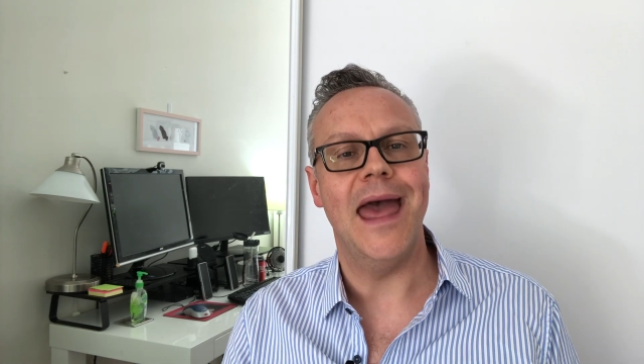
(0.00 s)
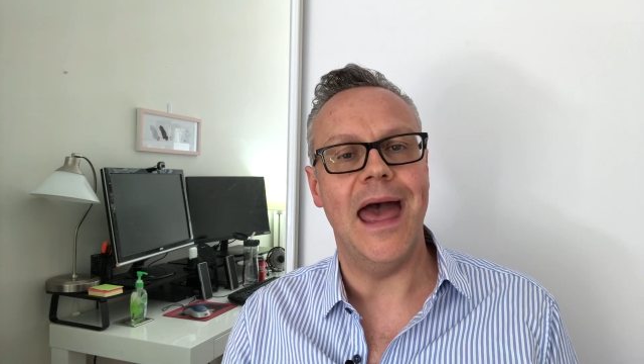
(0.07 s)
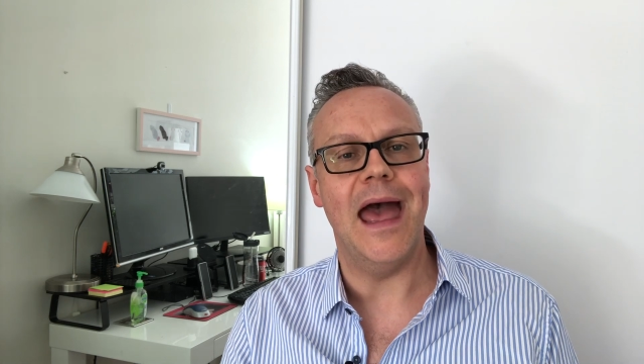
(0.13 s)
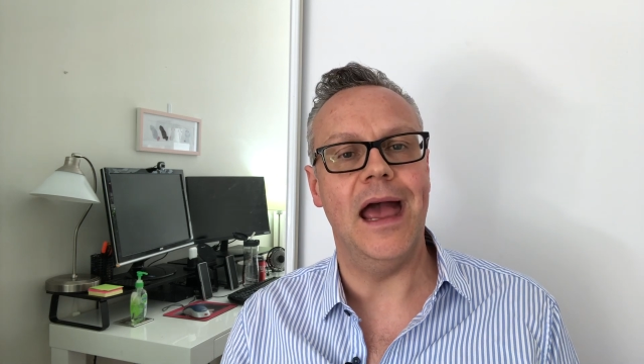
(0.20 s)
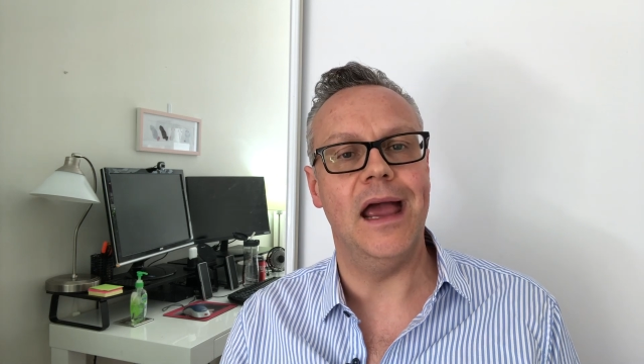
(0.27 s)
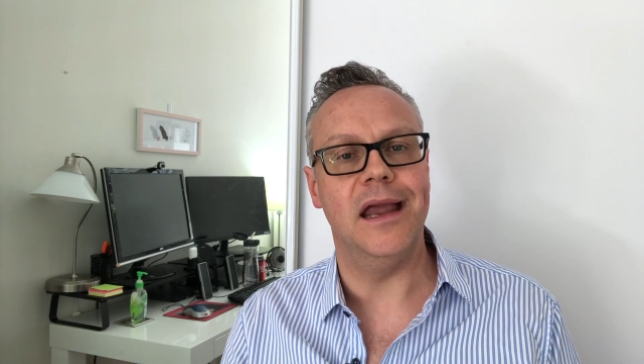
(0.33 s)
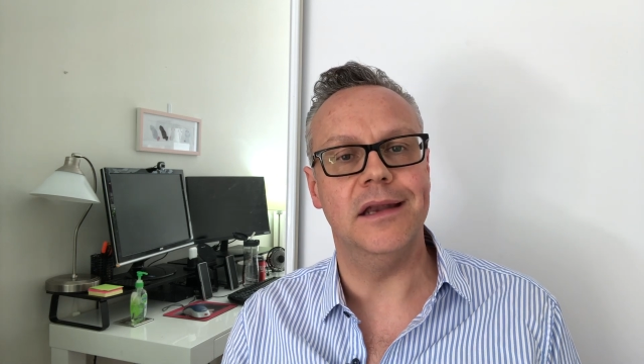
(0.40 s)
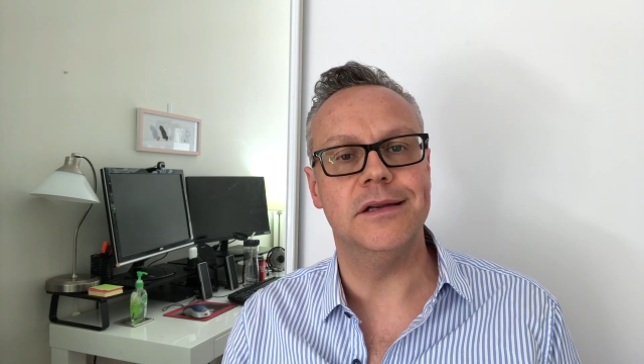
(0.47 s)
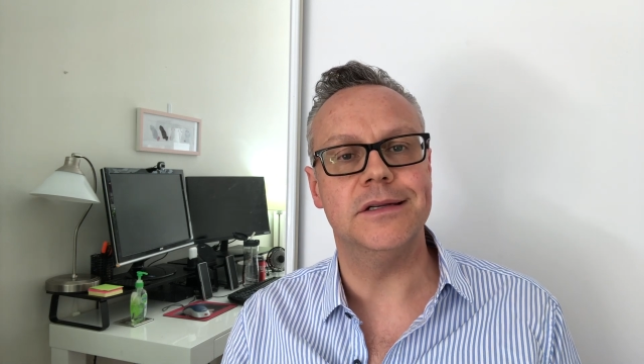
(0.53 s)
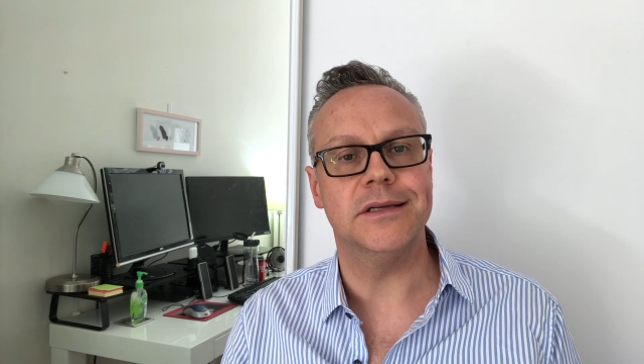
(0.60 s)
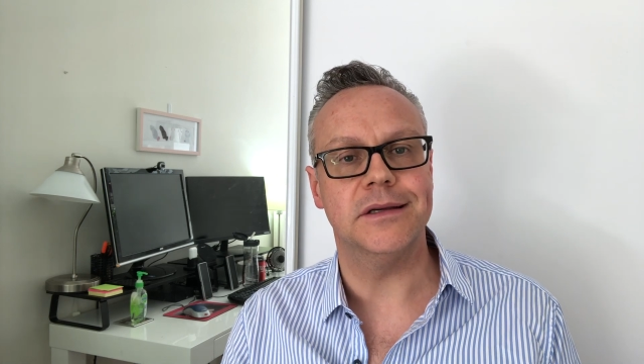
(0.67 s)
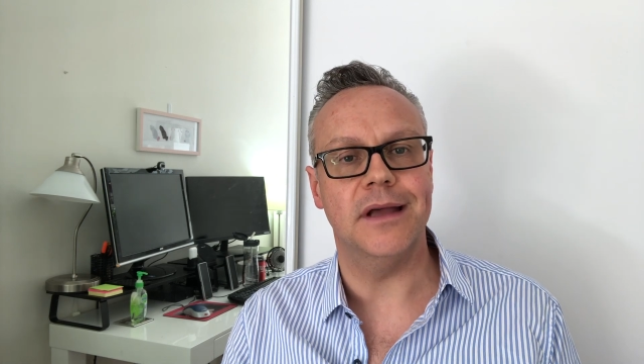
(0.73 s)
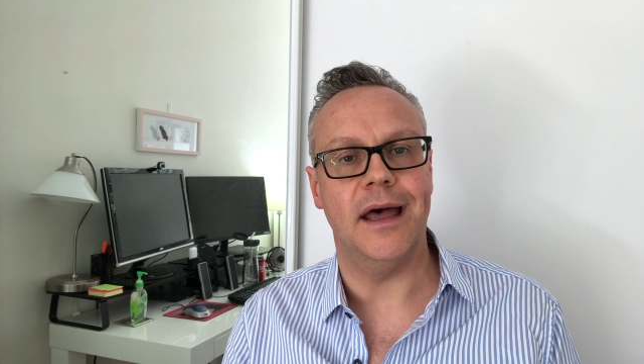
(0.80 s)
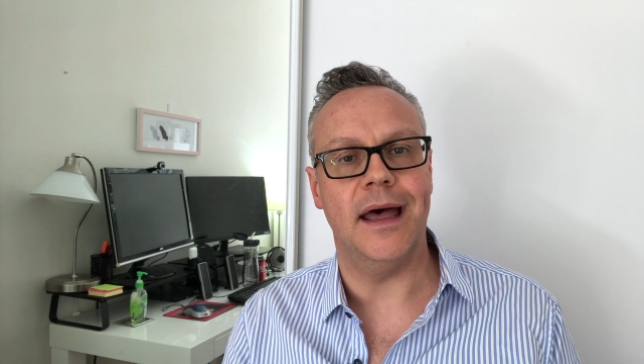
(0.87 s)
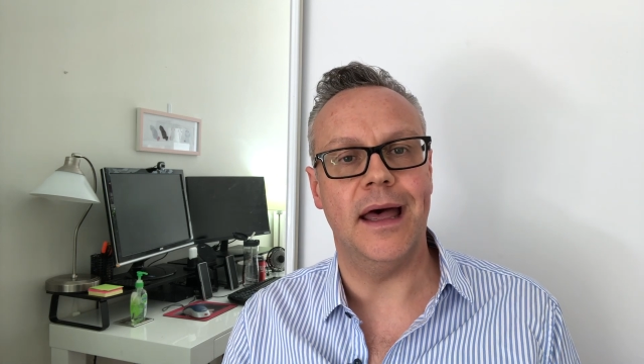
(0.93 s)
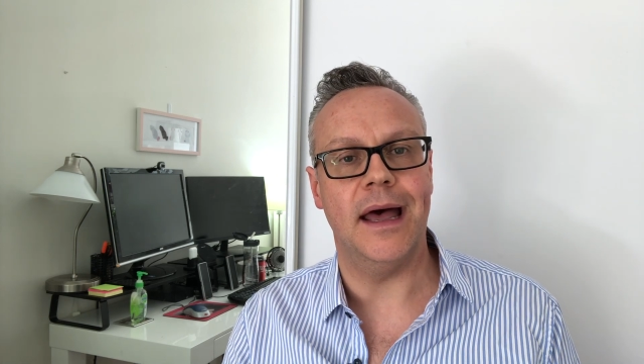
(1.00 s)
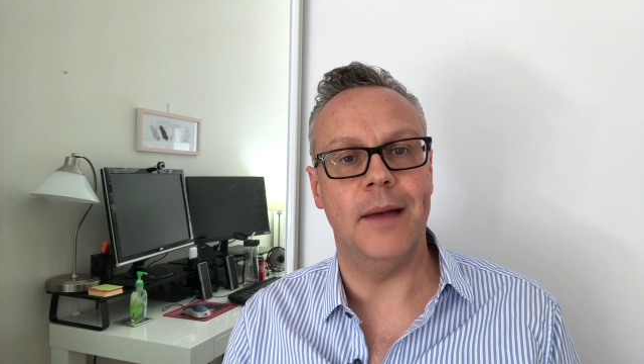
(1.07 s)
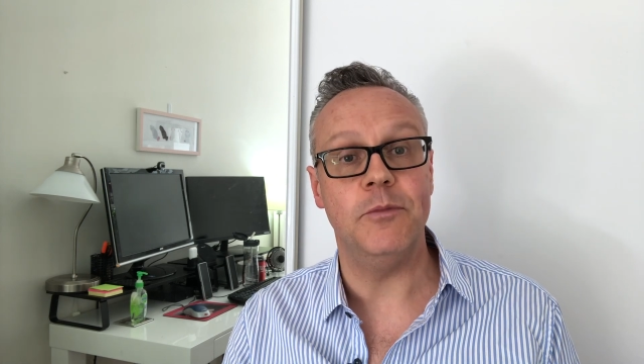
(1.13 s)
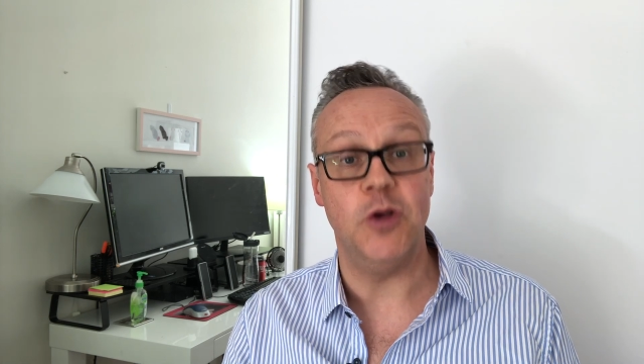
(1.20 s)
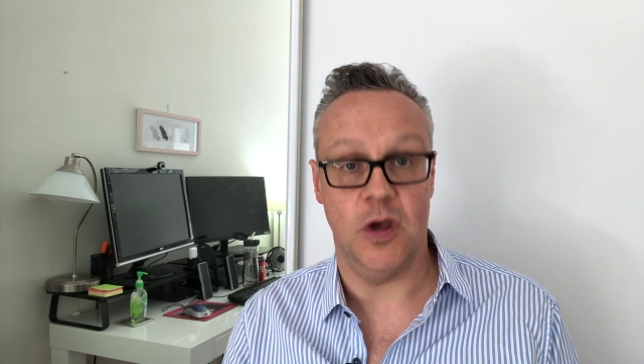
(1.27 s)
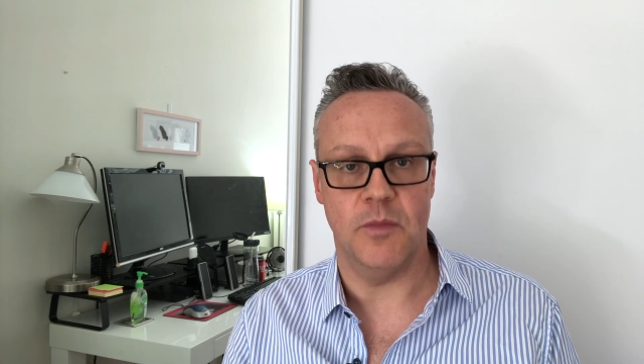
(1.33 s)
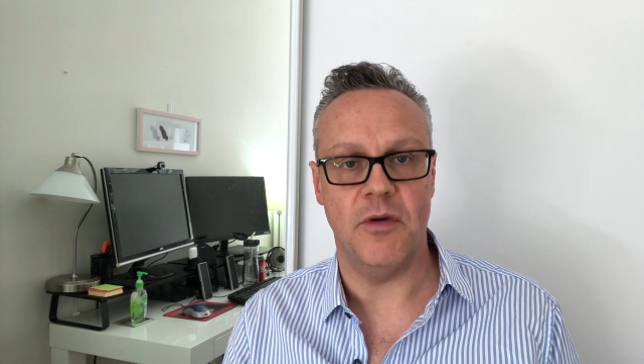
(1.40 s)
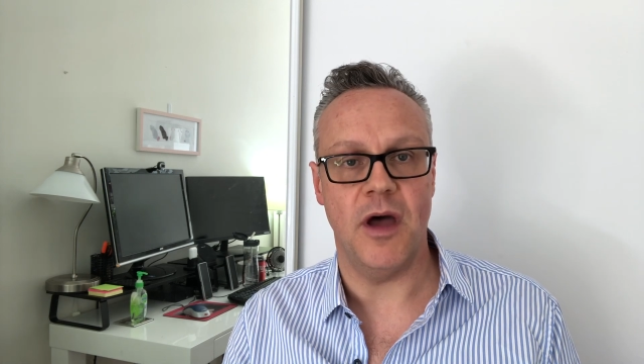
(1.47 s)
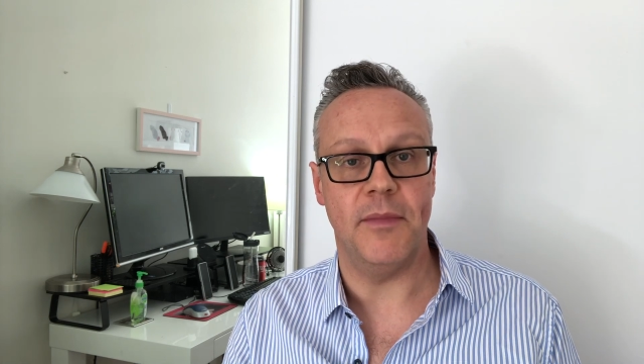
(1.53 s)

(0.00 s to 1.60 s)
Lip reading: and you can buy